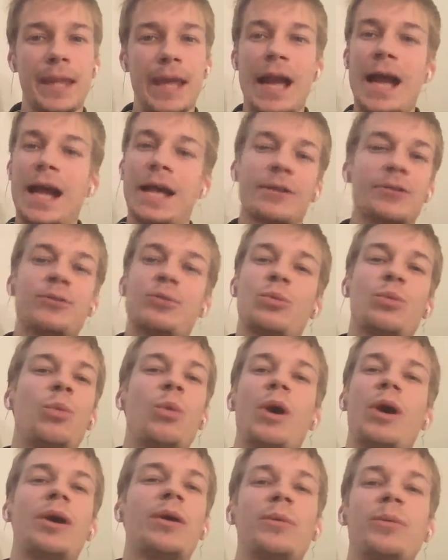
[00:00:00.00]
And
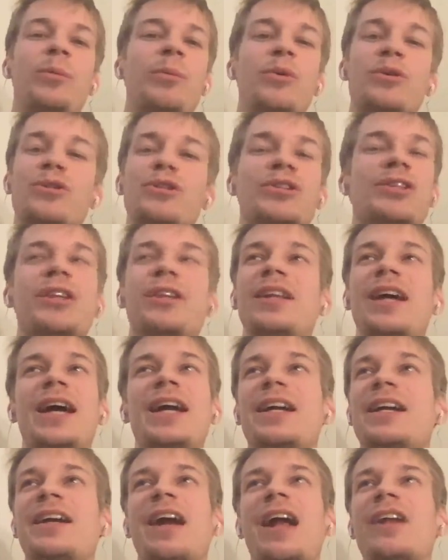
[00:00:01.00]
we visited
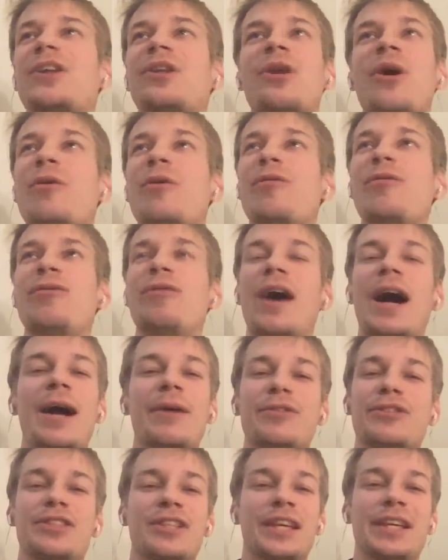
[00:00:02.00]
like, I don't know,
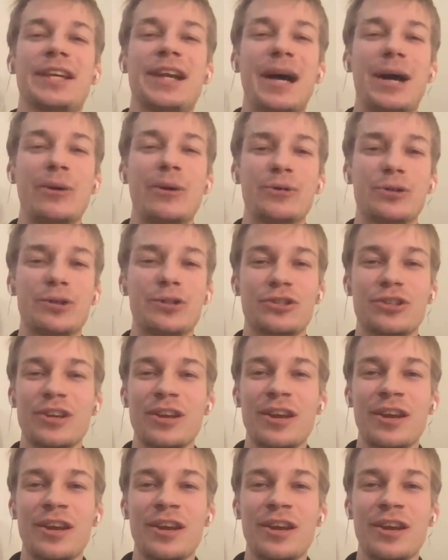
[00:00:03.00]
5 steakhouses